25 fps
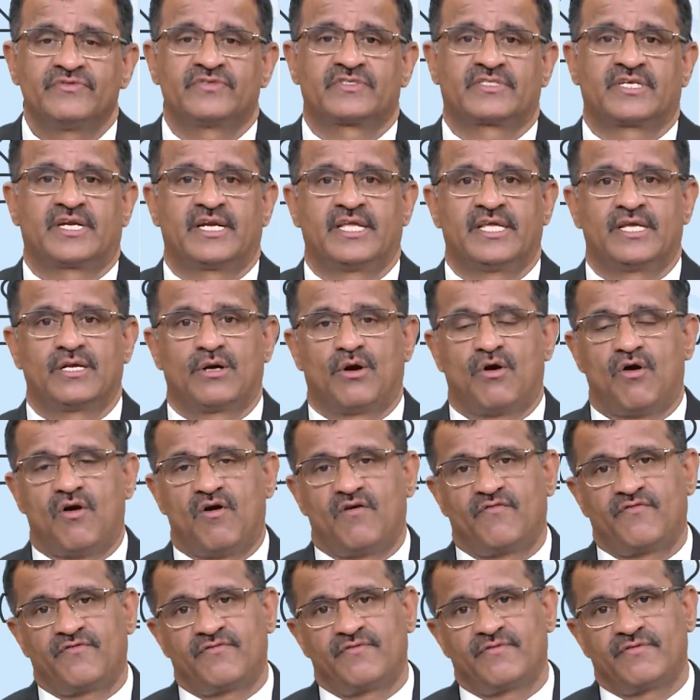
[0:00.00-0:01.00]
study
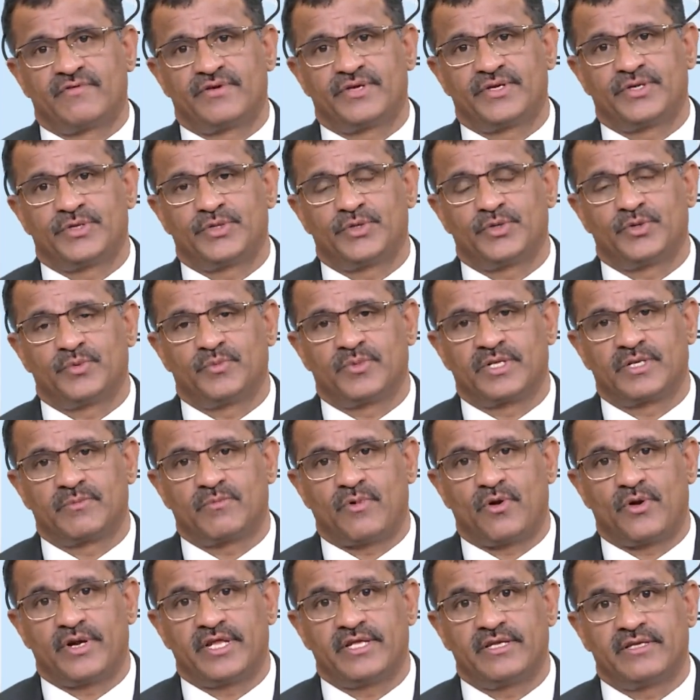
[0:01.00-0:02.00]
of human
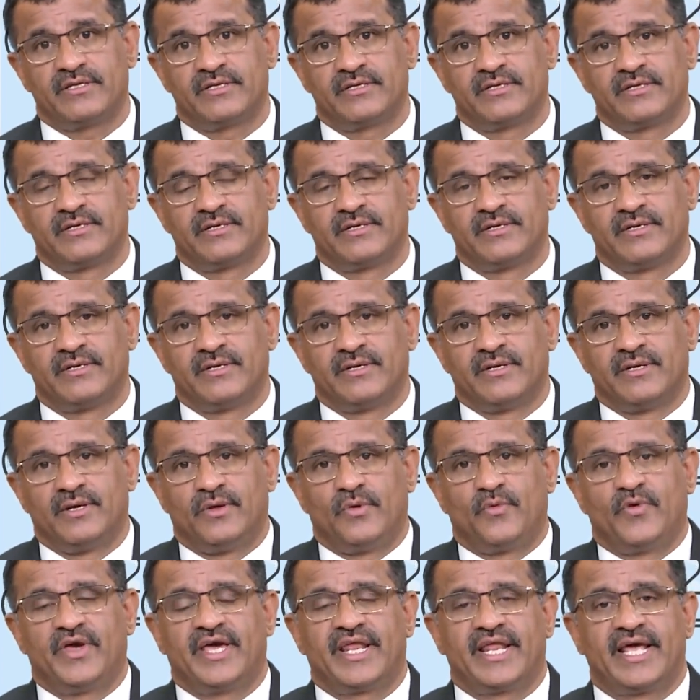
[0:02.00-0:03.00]
body.
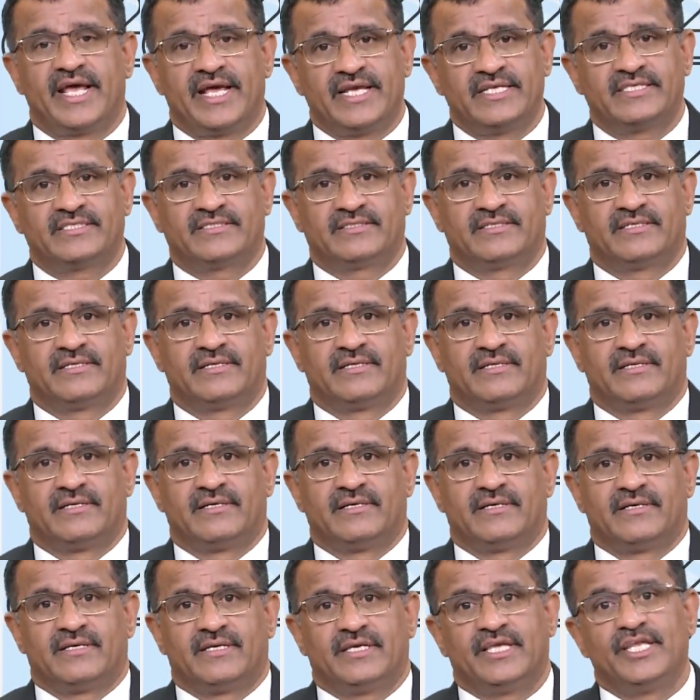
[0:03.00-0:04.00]
Whereas
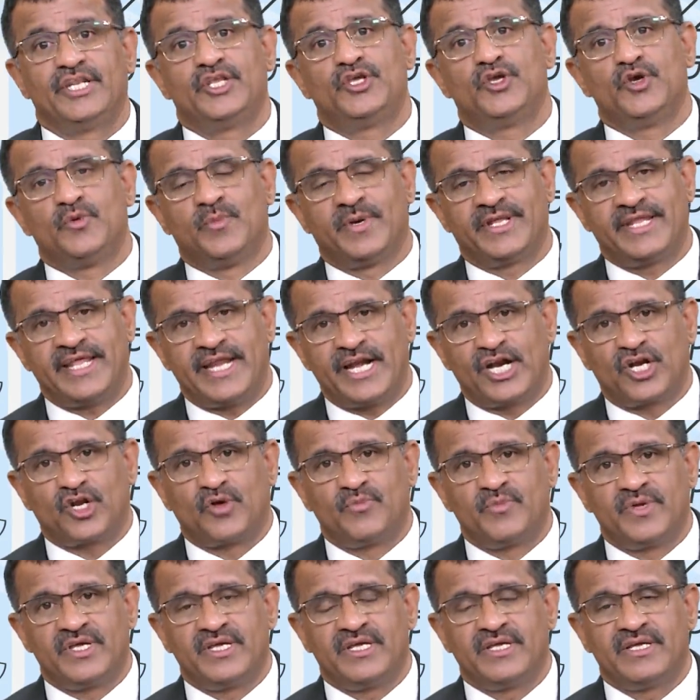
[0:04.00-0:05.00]
in human
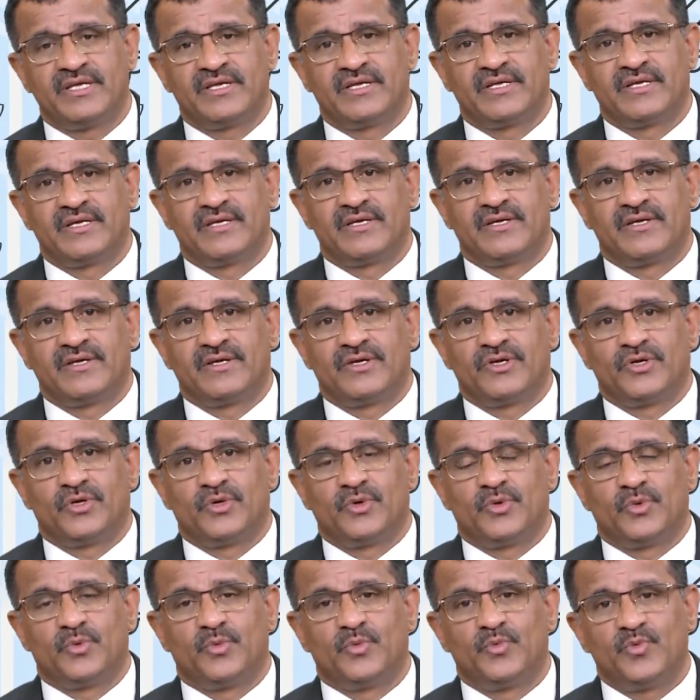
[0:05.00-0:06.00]
anatomy,
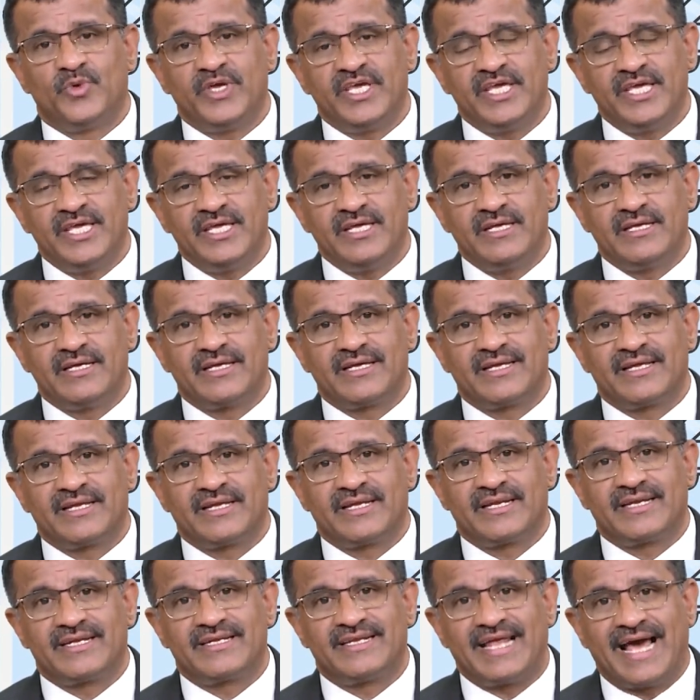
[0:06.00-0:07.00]
we
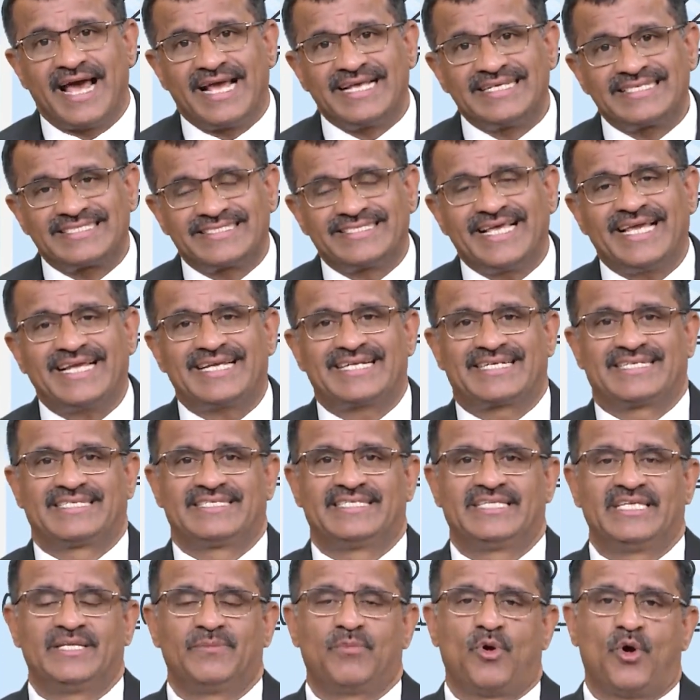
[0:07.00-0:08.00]
dissect
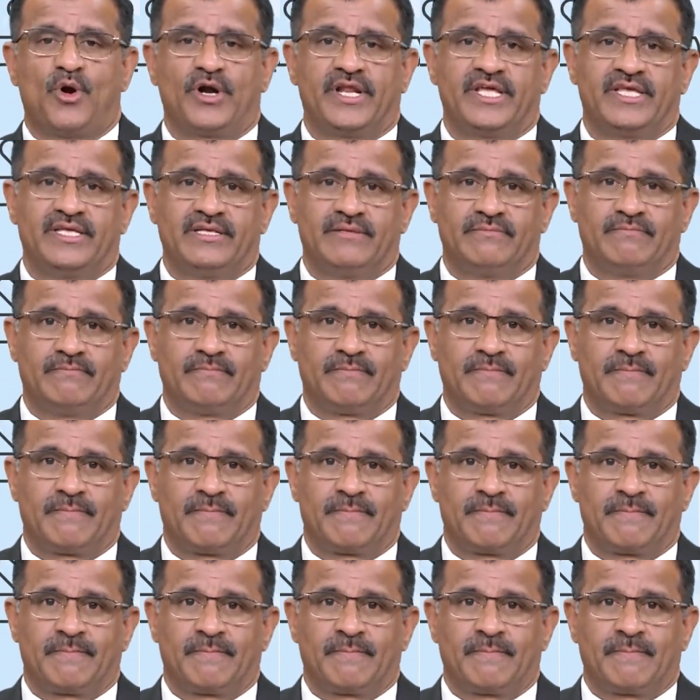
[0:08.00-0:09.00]
the body
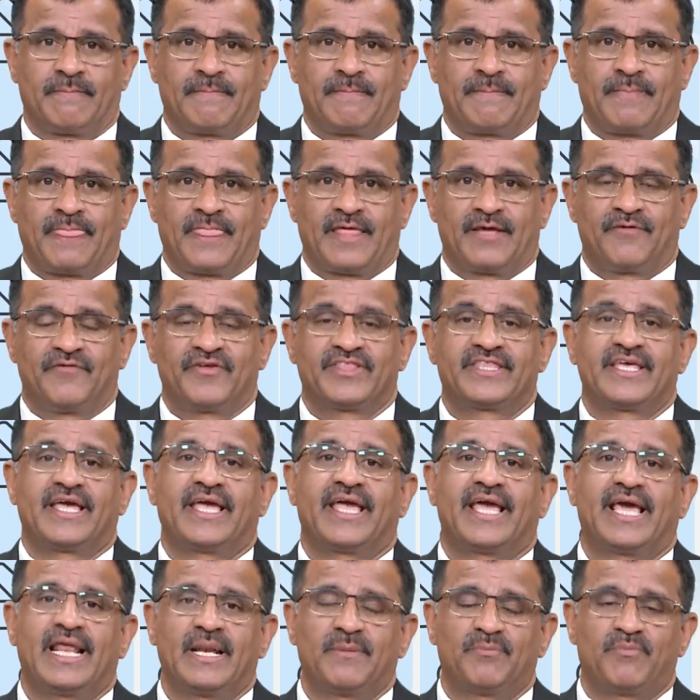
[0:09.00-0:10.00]
with the
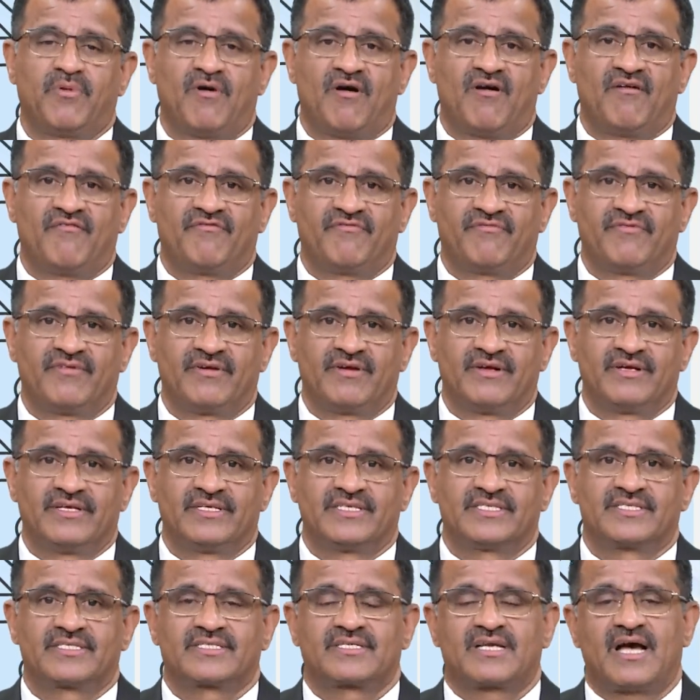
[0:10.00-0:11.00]
help of
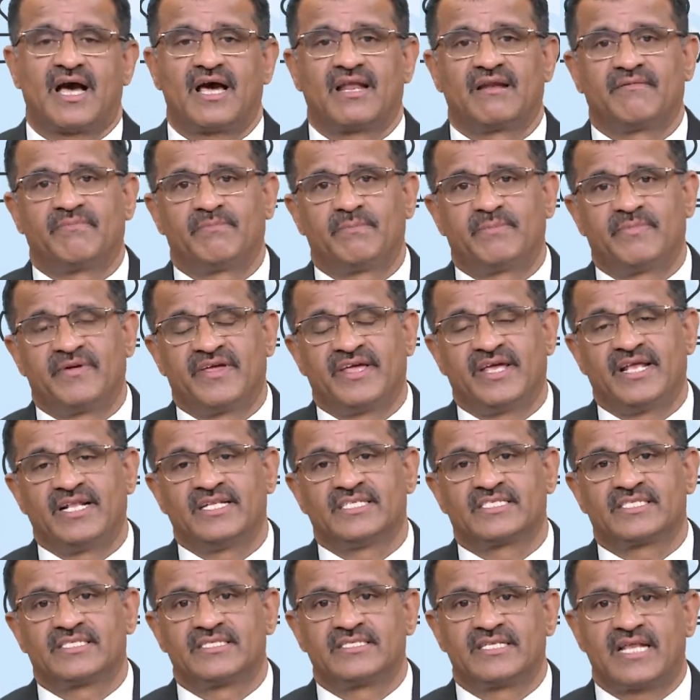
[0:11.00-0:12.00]

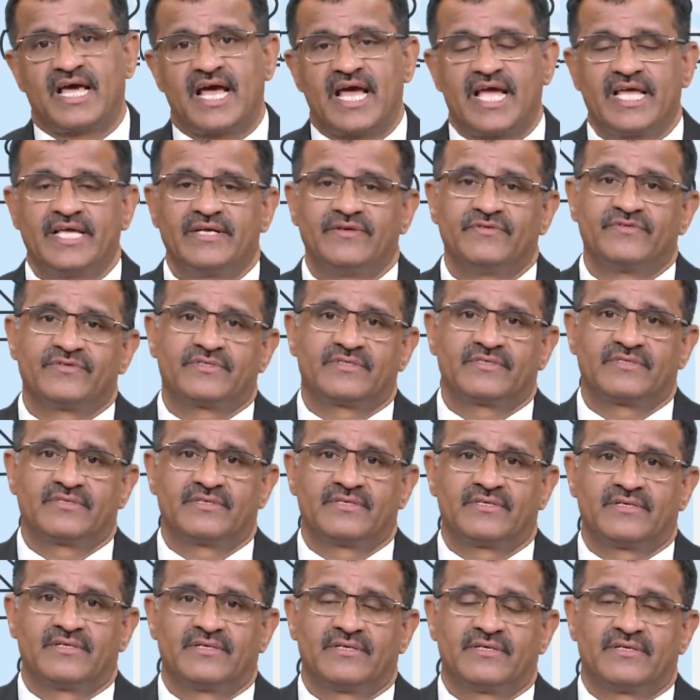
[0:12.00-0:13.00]
scalpels, knives,
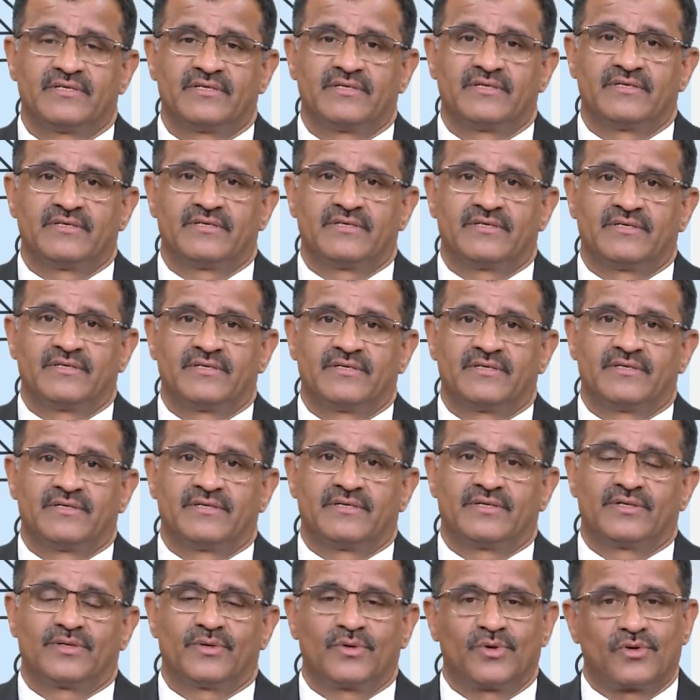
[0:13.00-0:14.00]

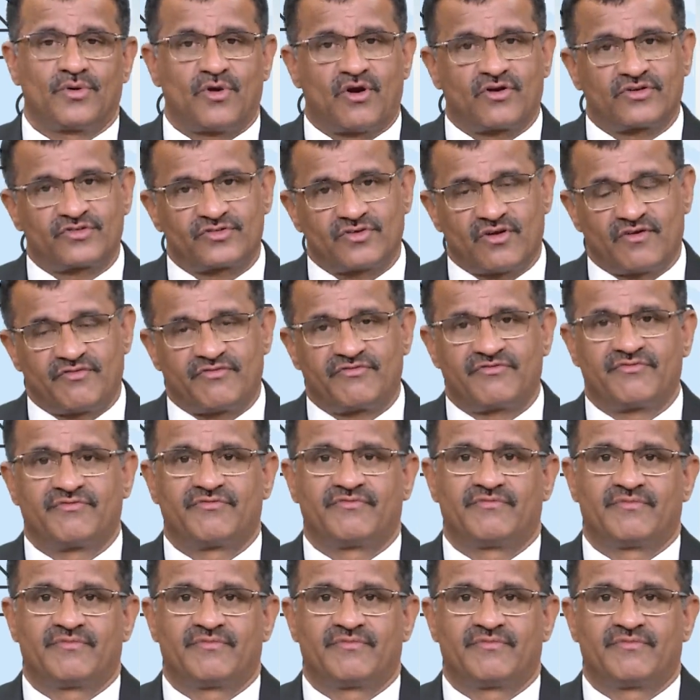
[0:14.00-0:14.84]
lots of